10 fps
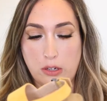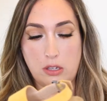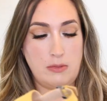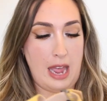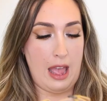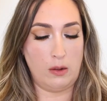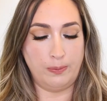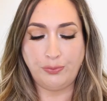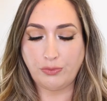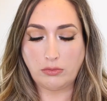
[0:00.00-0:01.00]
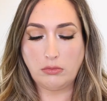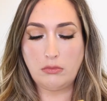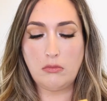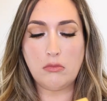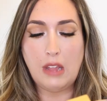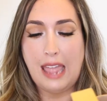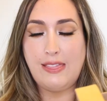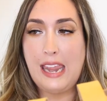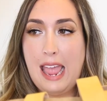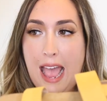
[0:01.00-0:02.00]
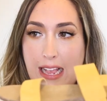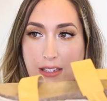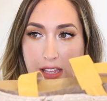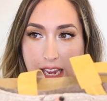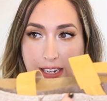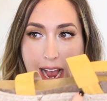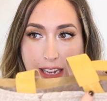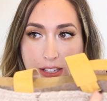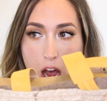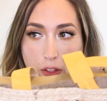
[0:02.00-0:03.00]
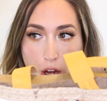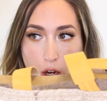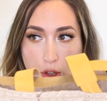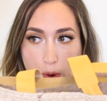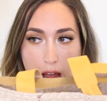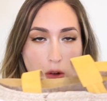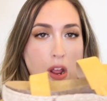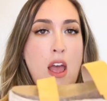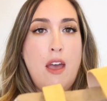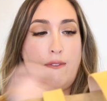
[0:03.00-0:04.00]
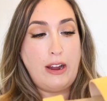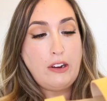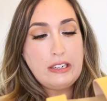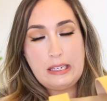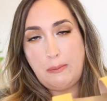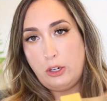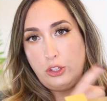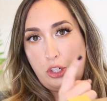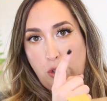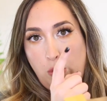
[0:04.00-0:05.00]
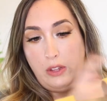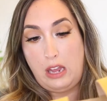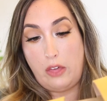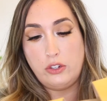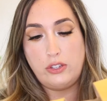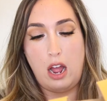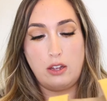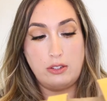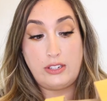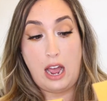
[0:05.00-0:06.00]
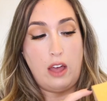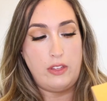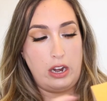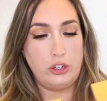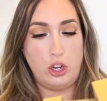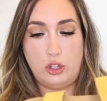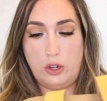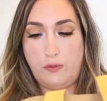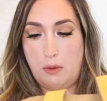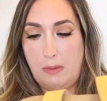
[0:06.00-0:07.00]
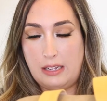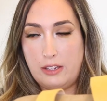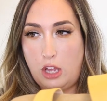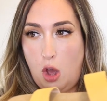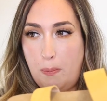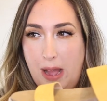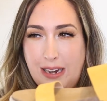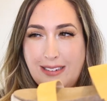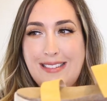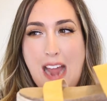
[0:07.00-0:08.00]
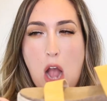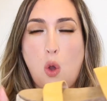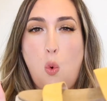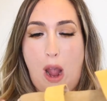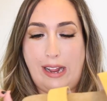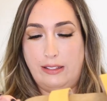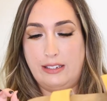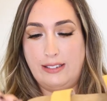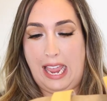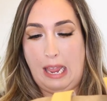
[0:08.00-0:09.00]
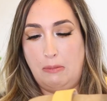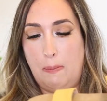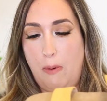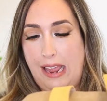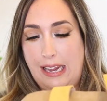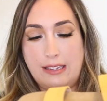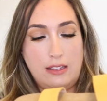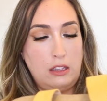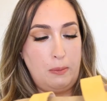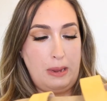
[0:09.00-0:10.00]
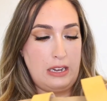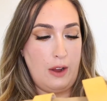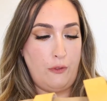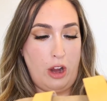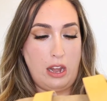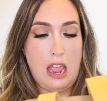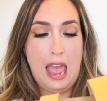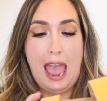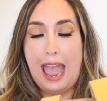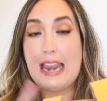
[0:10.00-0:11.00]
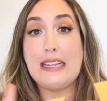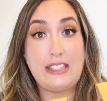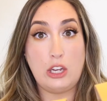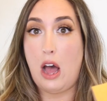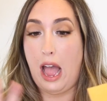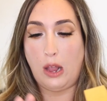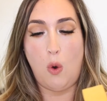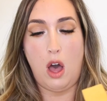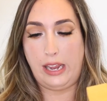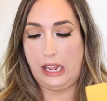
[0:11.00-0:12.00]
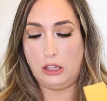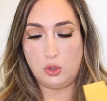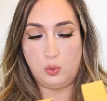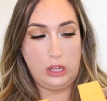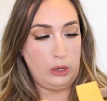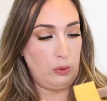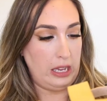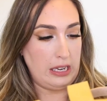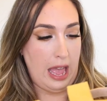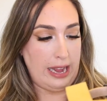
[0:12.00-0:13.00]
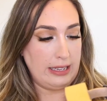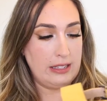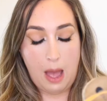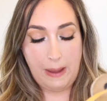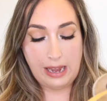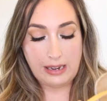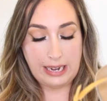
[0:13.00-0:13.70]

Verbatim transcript: dress them down. And then it has the textile that goes around, very similar to the other style that I showed you a few minutes ago, but not quite the same. The braiding is a little bit different, and it's still high quality. It looks really, really nice. I paid